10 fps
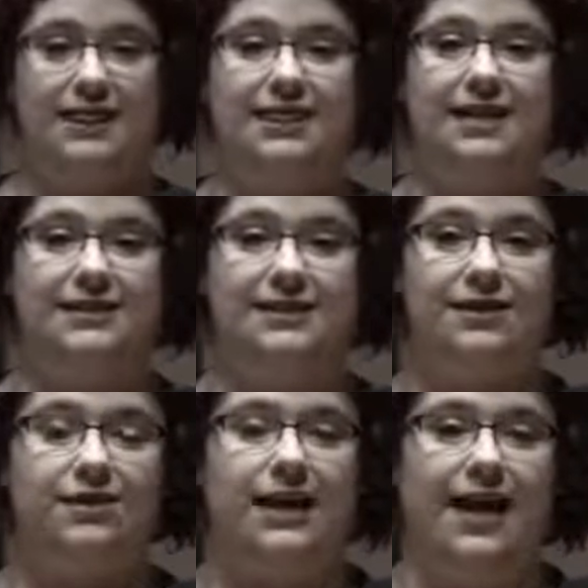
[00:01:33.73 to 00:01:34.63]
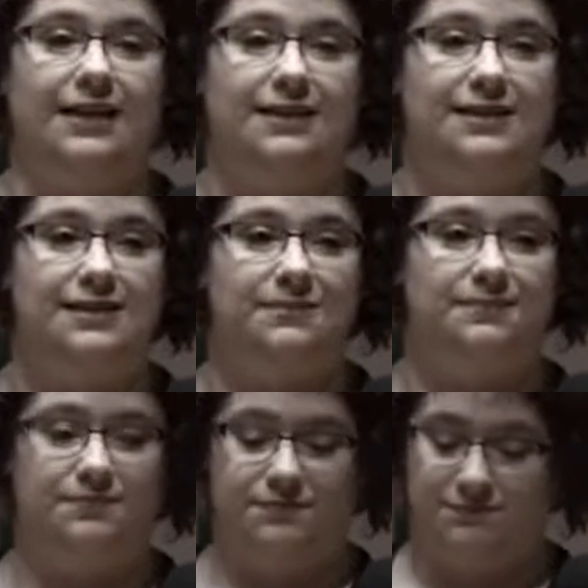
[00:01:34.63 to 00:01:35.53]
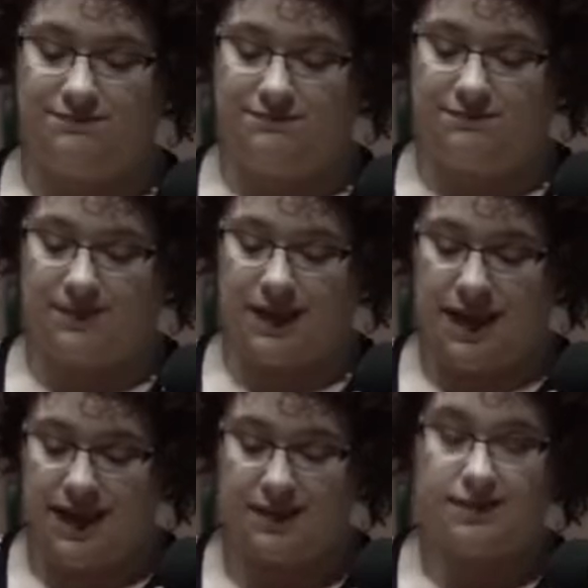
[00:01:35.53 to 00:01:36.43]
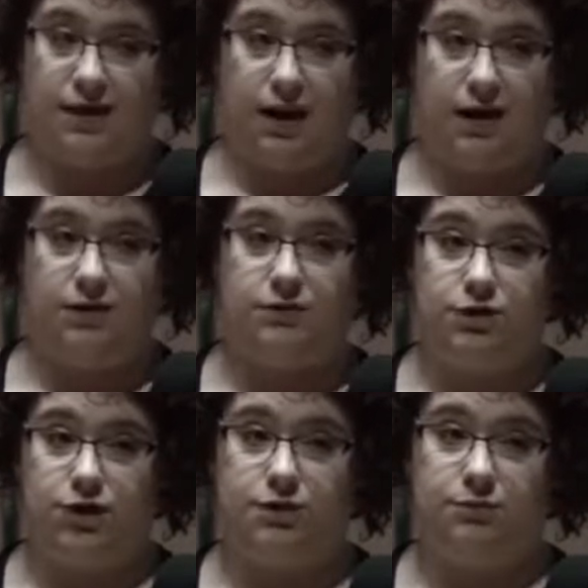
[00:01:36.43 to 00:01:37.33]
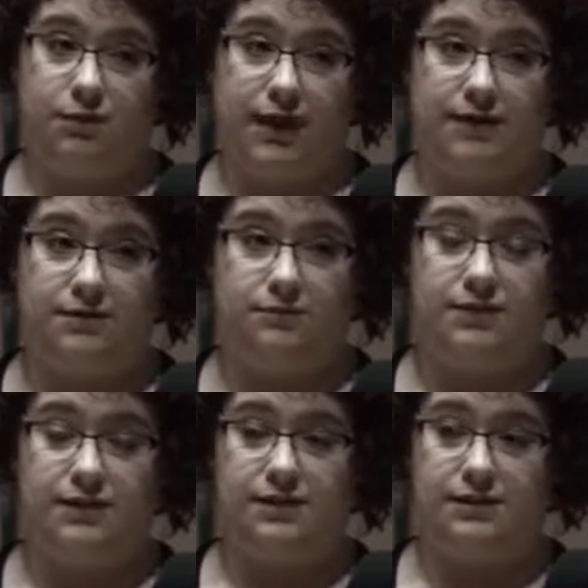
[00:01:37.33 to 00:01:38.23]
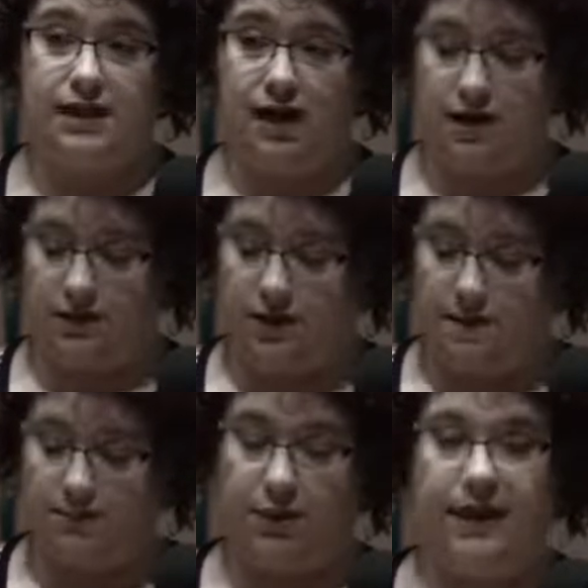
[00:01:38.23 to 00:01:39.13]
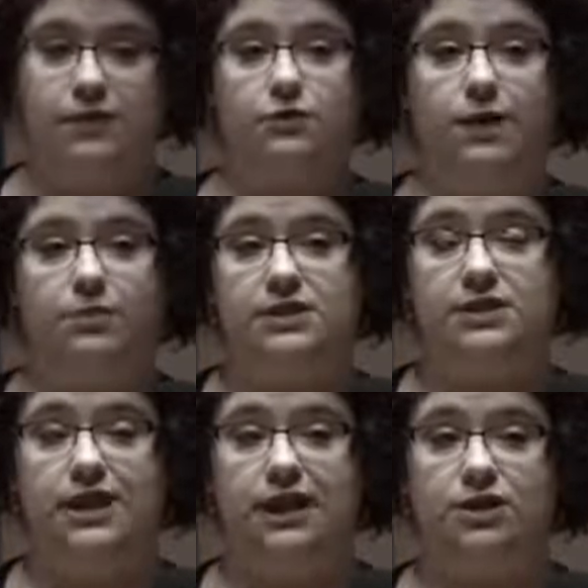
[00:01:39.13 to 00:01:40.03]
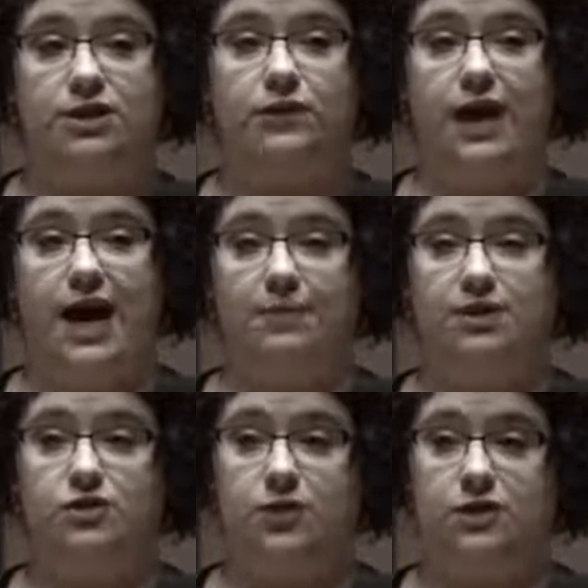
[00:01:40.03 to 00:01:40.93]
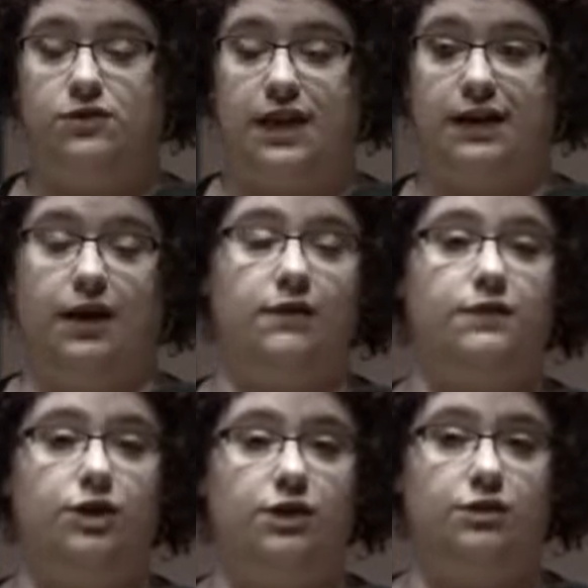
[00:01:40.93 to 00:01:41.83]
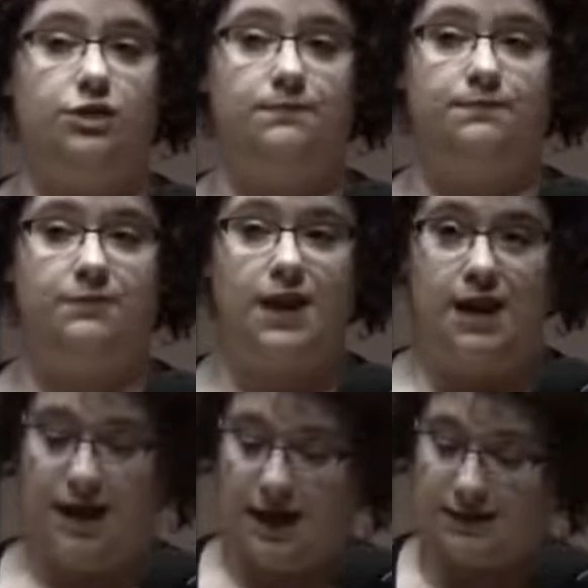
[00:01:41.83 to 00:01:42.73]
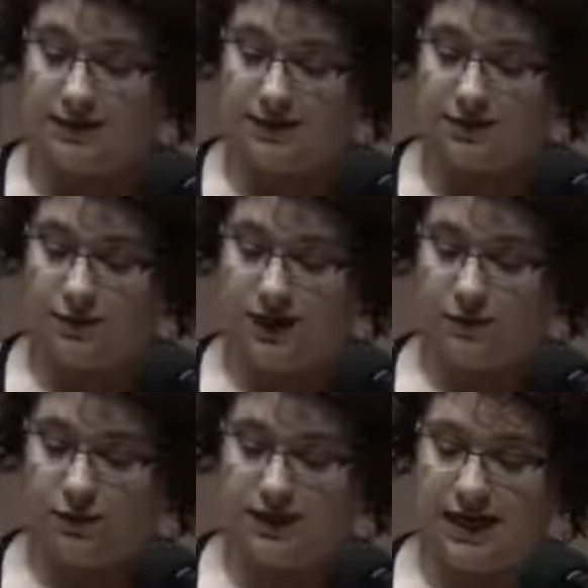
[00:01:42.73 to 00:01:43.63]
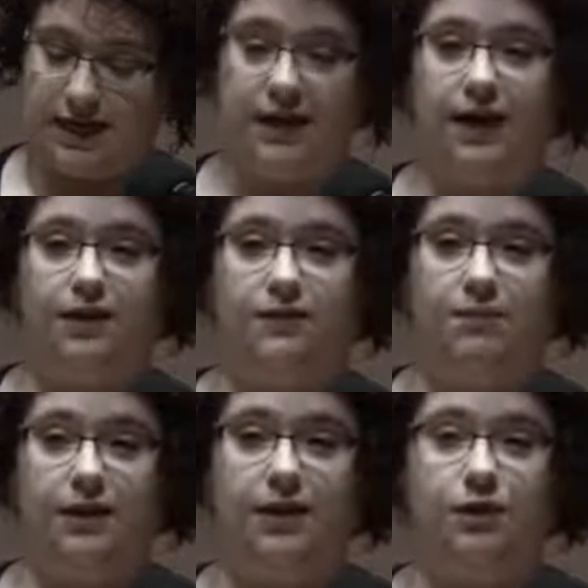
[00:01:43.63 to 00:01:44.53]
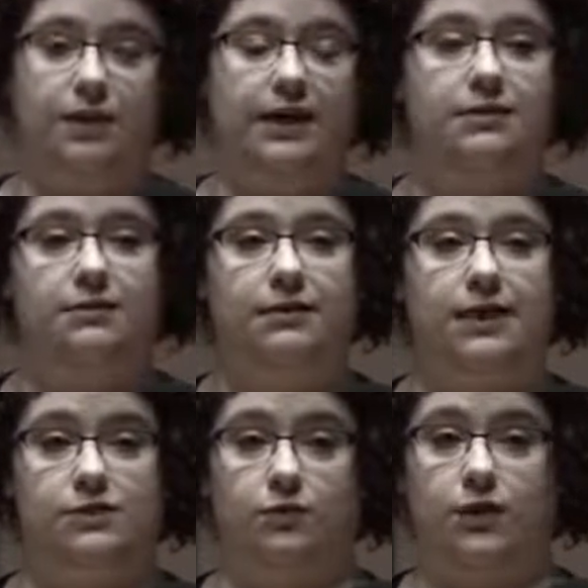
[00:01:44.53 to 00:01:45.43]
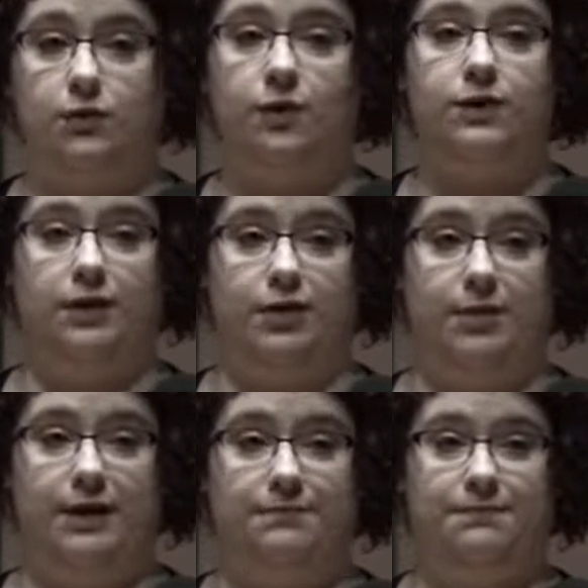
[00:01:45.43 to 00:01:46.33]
This little cactus is our church plant. This is our plant representation of what happens when you take care of a church. And since we have only taken care of him a little bit, he has only grown a little bit.